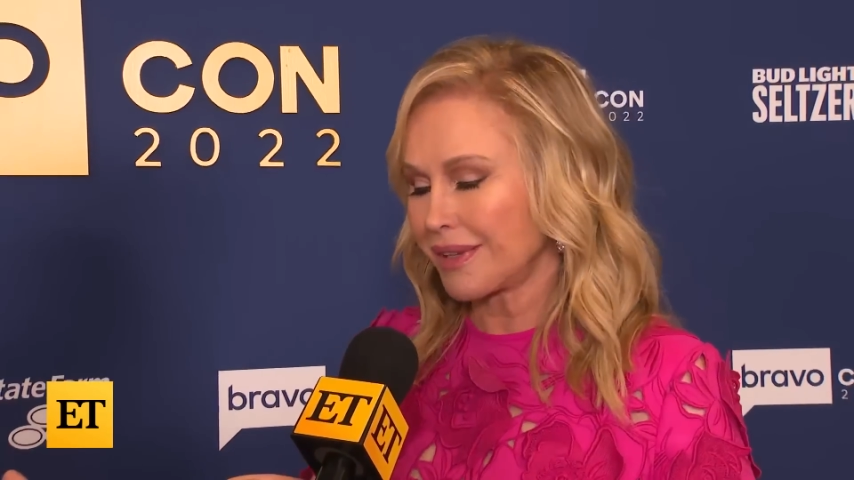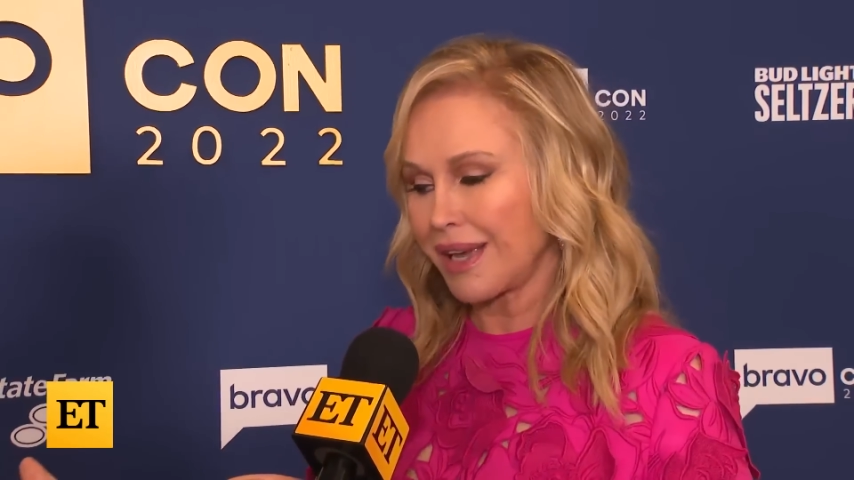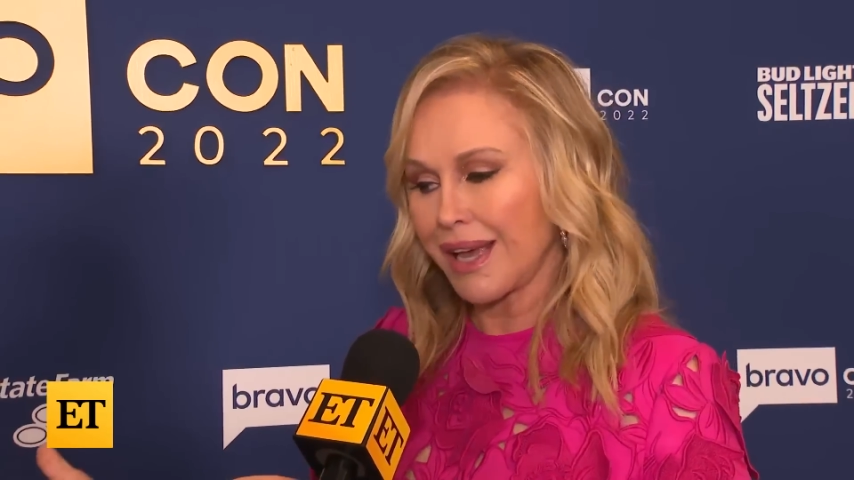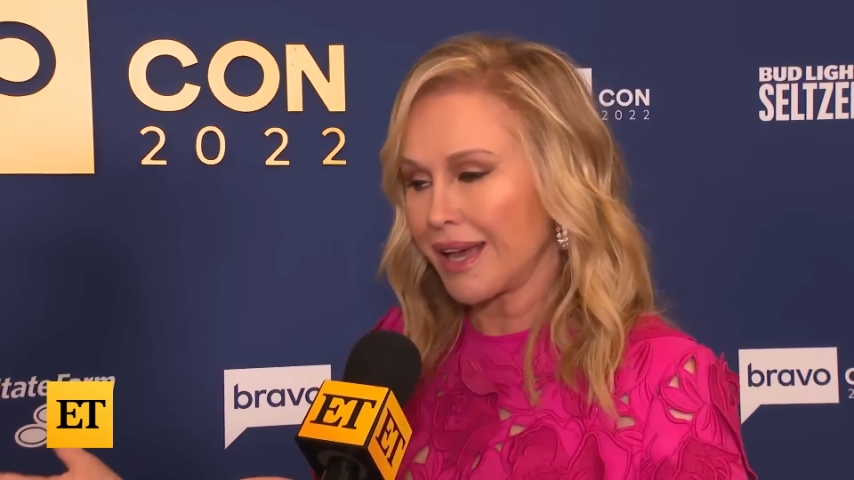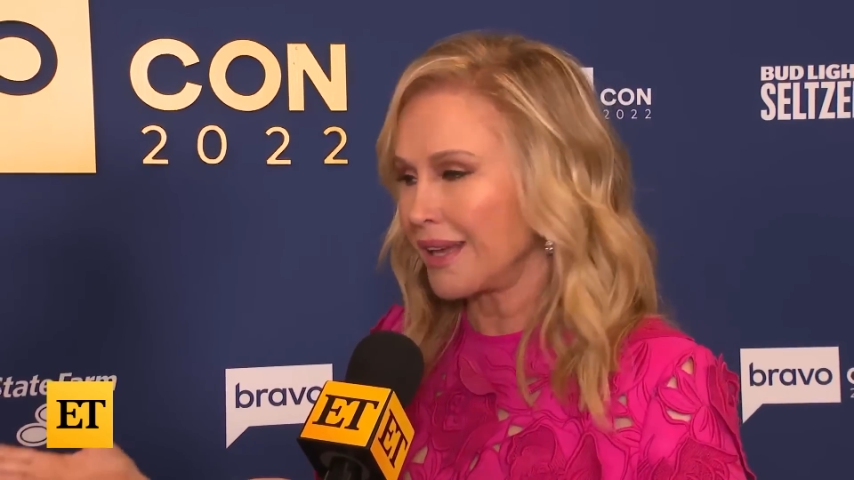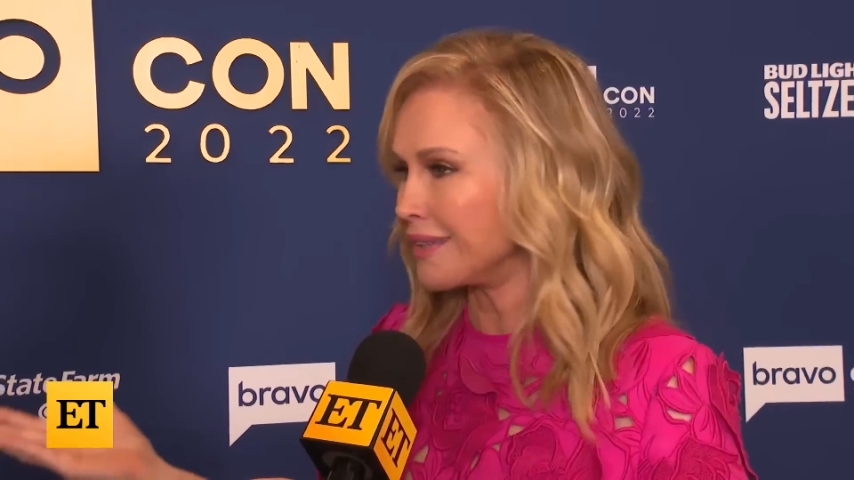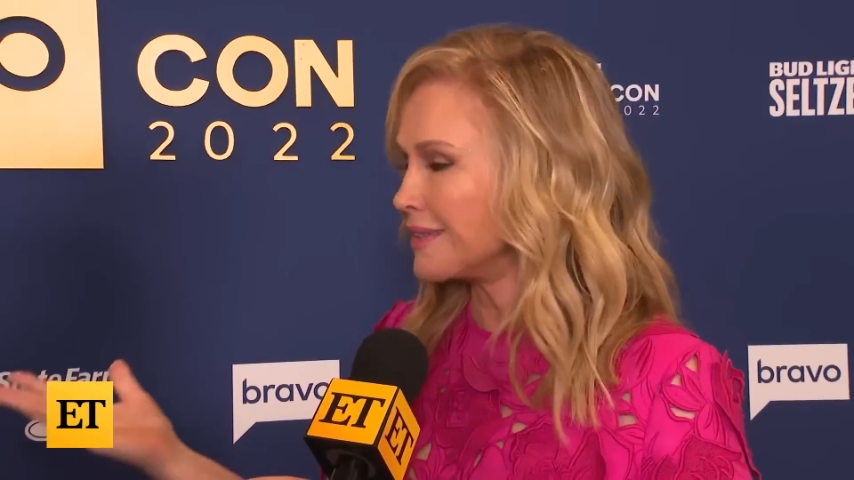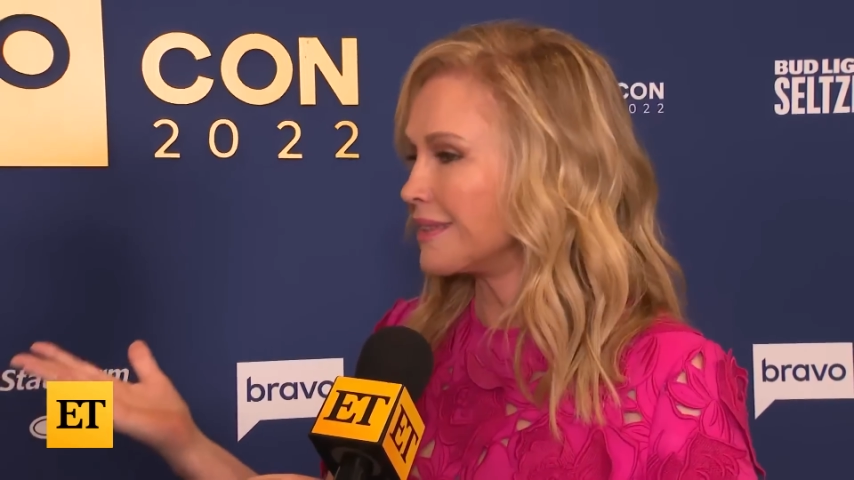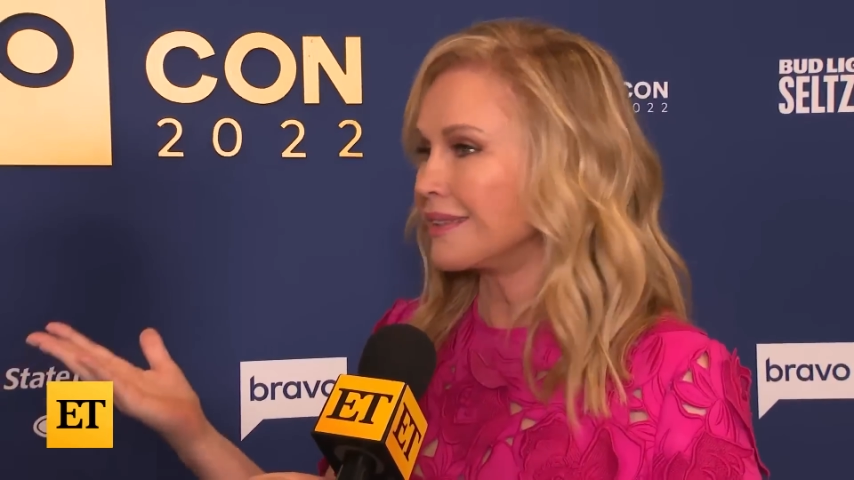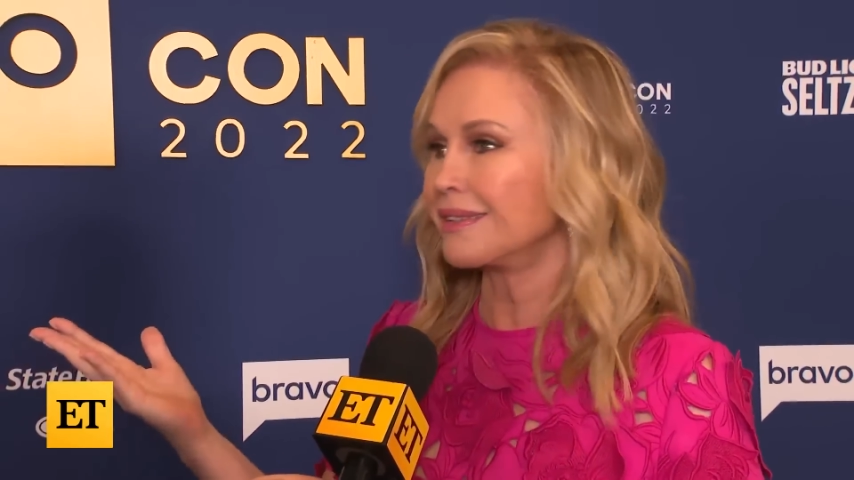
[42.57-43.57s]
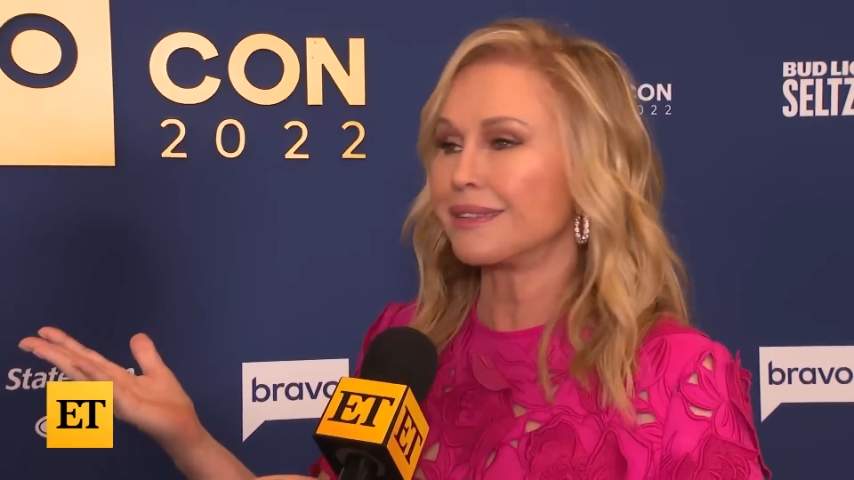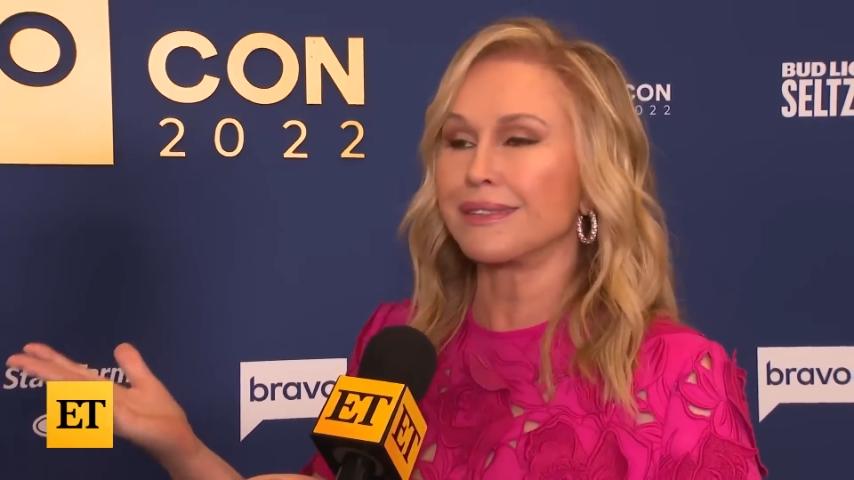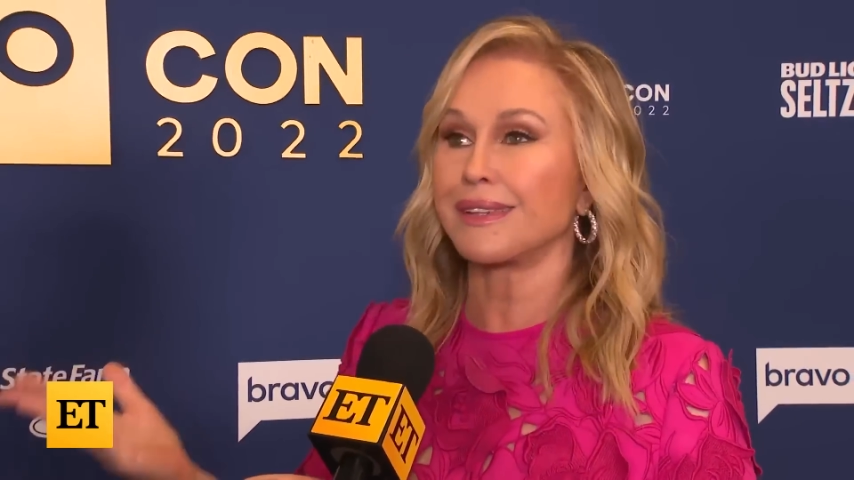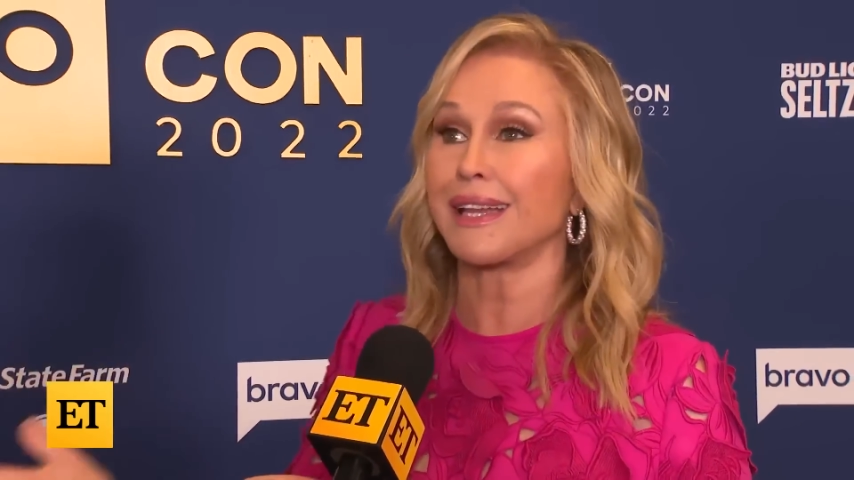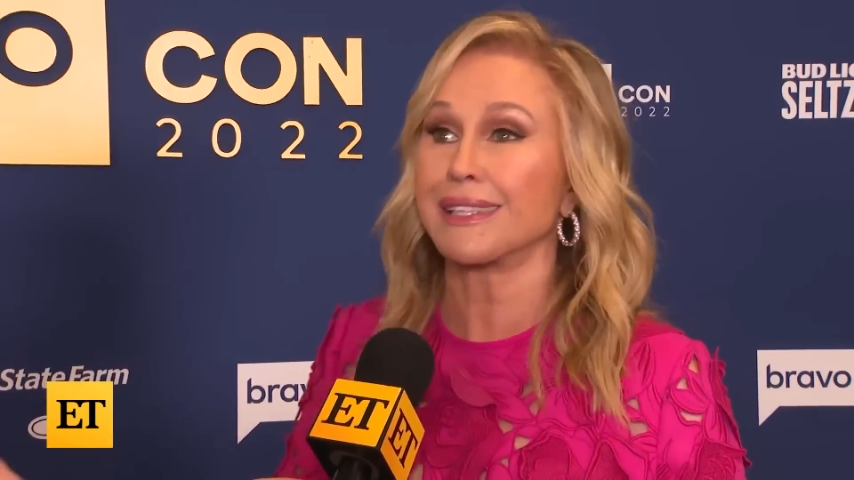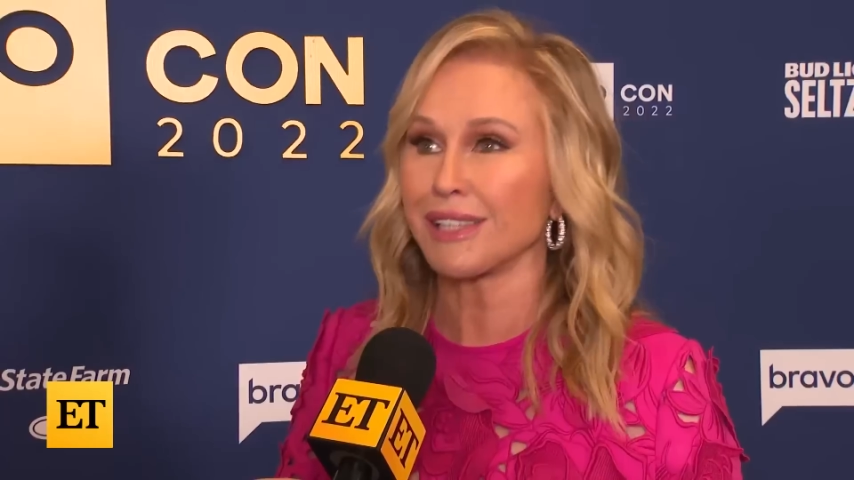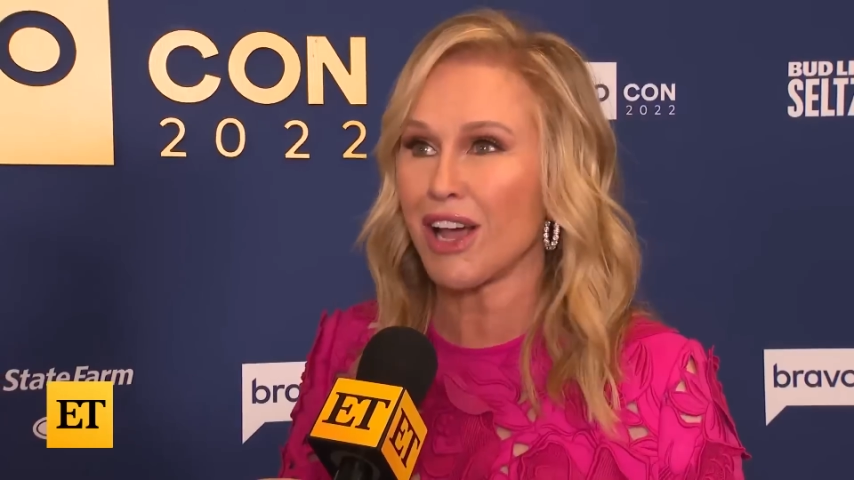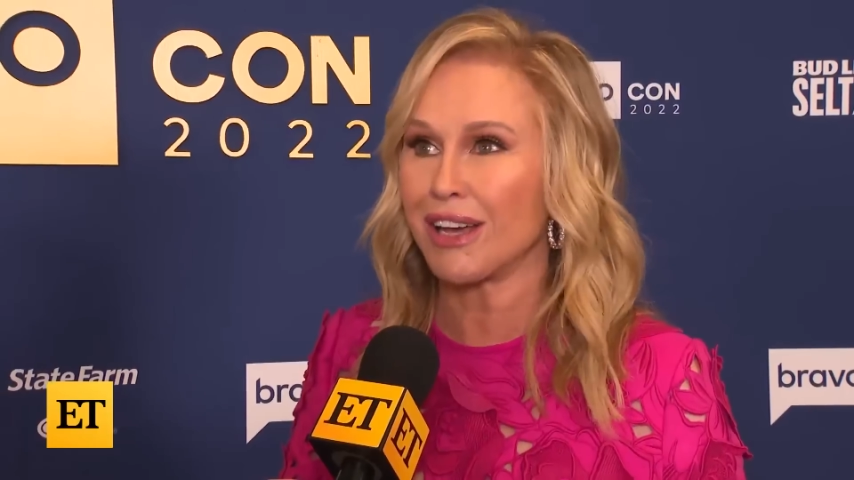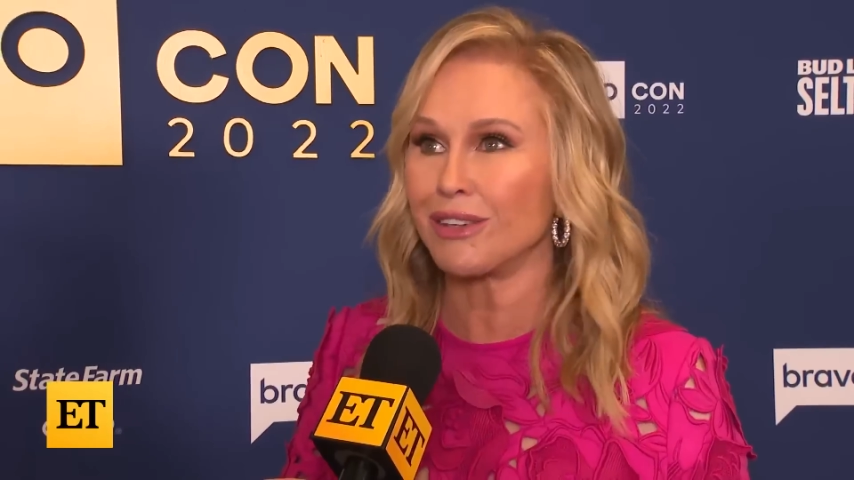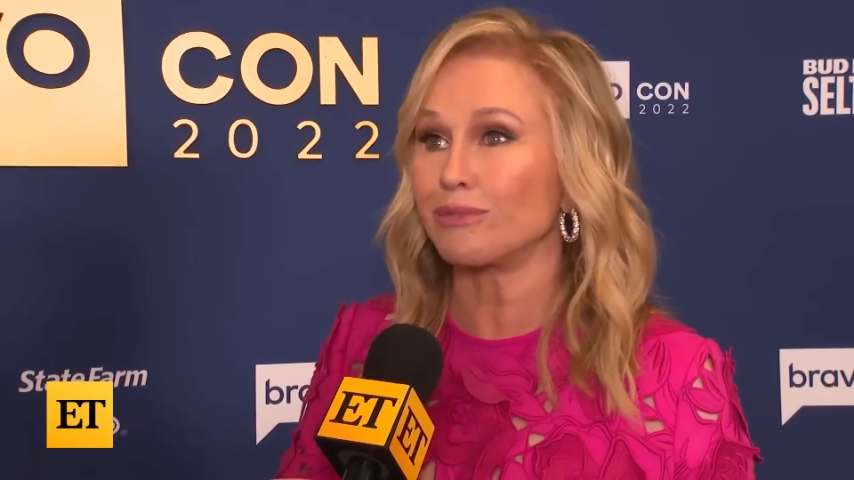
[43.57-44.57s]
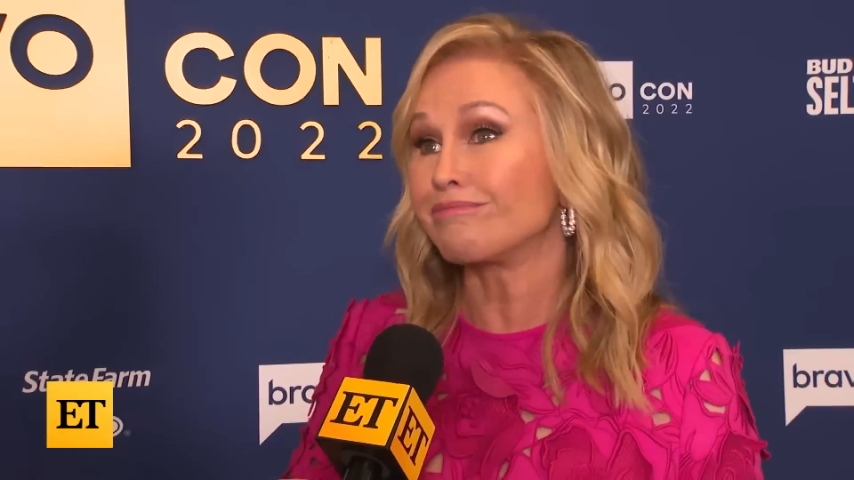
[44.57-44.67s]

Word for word: and it's cut.